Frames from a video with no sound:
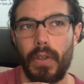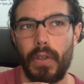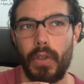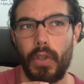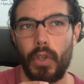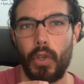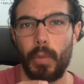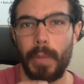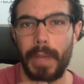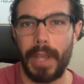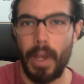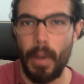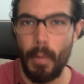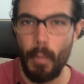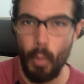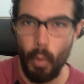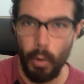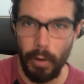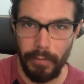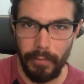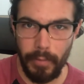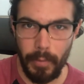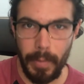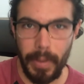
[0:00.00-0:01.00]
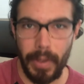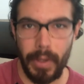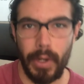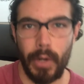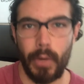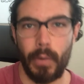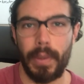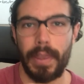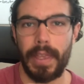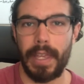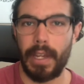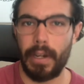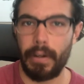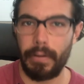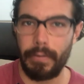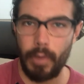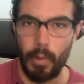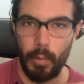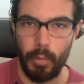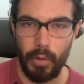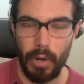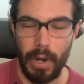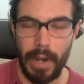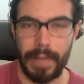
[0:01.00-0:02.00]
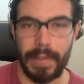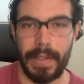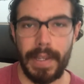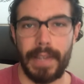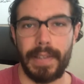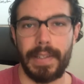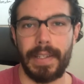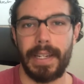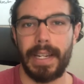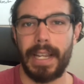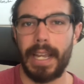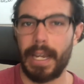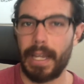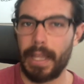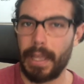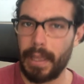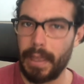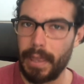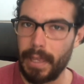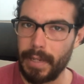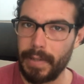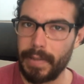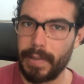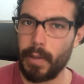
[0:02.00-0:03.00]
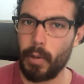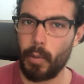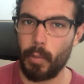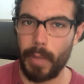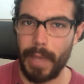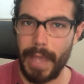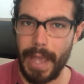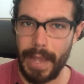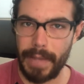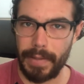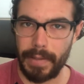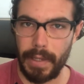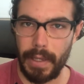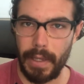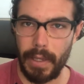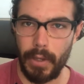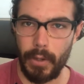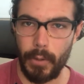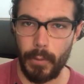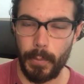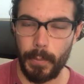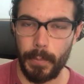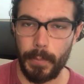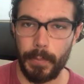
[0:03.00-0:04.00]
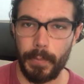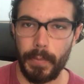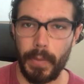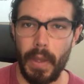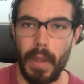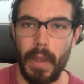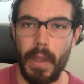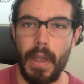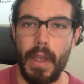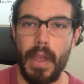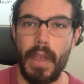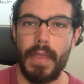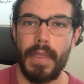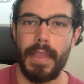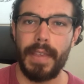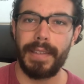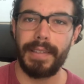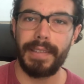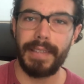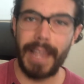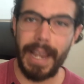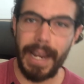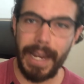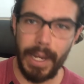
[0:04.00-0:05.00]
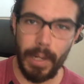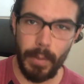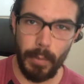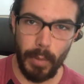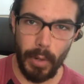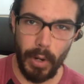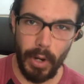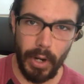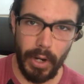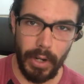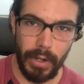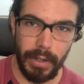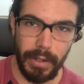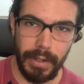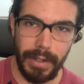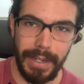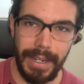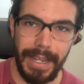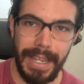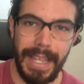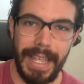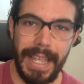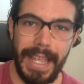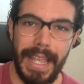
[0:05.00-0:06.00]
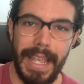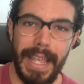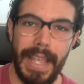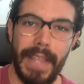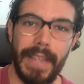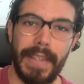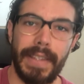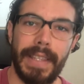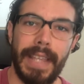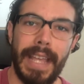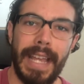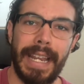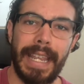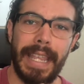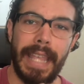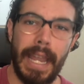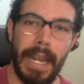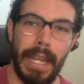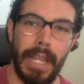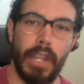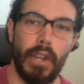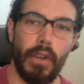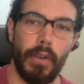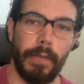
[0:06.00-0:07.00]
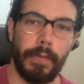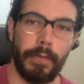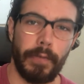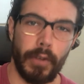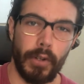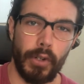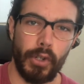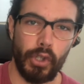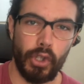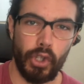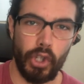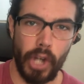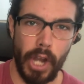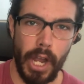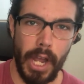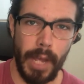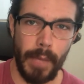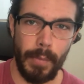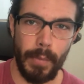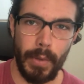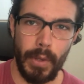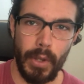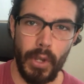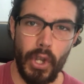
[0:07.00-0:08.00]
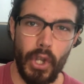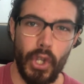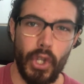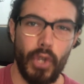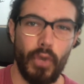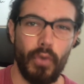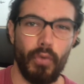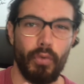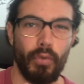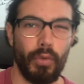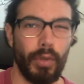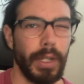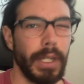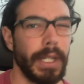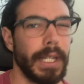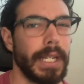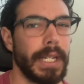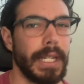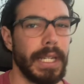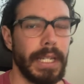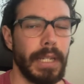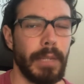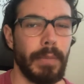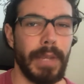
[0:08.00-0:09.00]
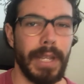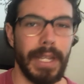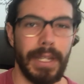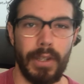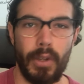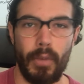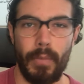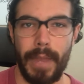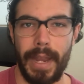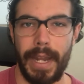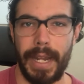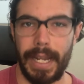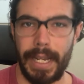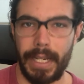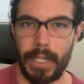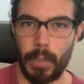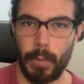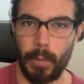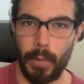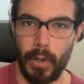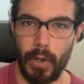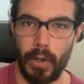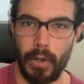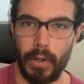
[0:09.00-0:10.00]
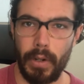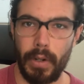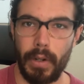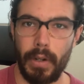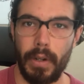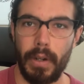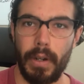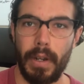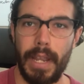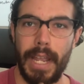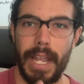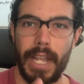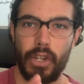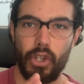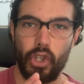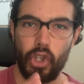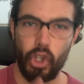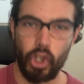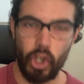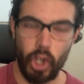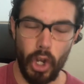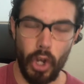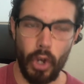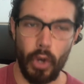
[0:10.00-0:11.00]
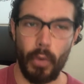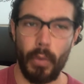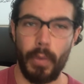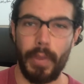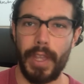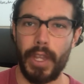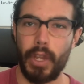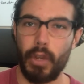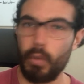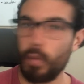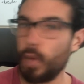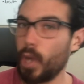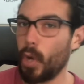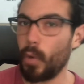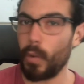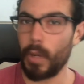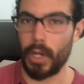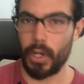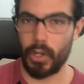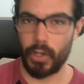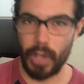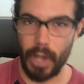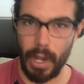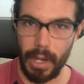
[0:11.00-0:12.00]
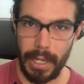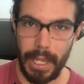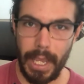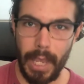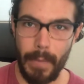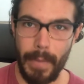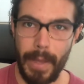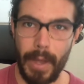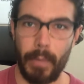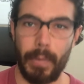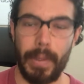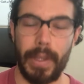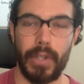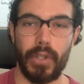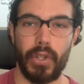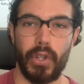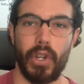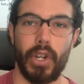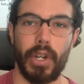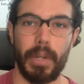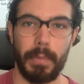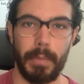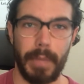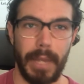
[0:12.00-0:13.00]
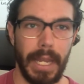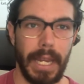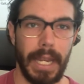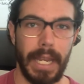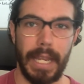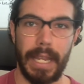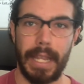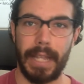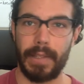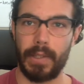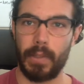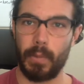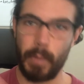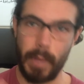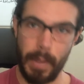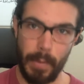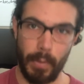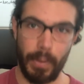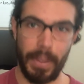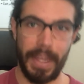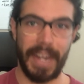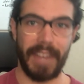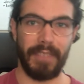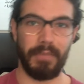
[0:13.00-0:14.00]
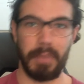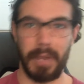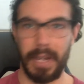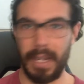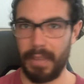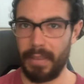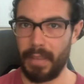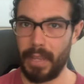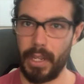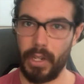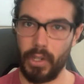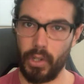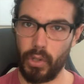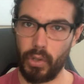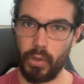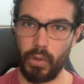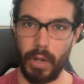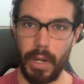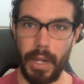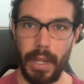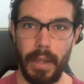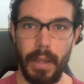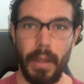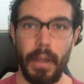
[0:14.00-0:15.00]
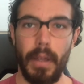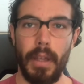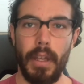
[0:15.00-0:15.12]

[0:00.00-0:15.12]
you become more familiar with the interview process and kind of the things they'll be asking you. The second part is that getting your first job, you really need to be a domain expert and show that you know what you're talking about, because you're competing against people that have been in the industry